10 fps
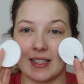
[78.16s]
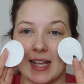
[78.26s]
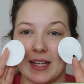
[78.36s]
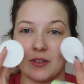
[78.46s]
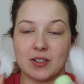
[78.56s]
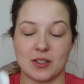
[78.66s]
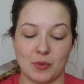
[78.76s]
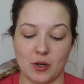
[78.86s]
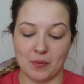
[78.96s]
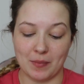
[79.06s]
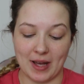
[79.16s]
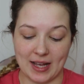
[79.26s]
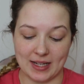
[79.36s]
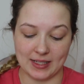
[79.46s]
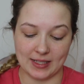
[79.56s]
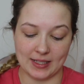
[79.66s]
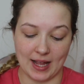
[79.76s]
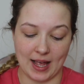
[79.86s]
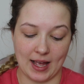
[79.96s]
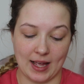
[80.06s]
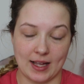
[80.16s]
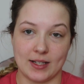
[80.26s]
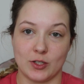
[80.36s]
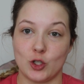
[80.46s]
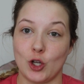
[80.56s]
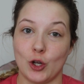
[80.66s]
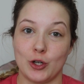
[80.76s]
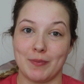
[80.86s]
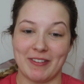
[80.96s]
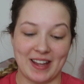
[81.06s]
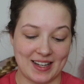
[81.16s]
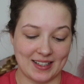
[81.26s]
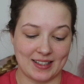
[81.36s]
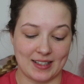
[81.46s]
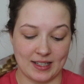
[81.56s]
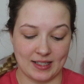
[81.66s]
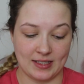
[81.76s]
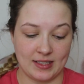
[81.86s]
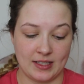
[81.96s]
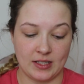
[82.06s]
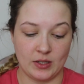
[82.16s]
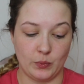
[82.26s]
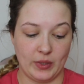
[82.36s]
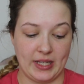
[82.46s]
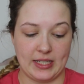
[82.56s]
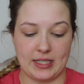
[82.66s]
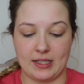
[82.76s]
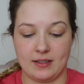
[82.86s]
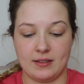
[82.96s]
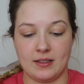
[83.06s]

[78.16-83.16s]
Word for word: I'm going to take it on some cotton pads and tone my face with it.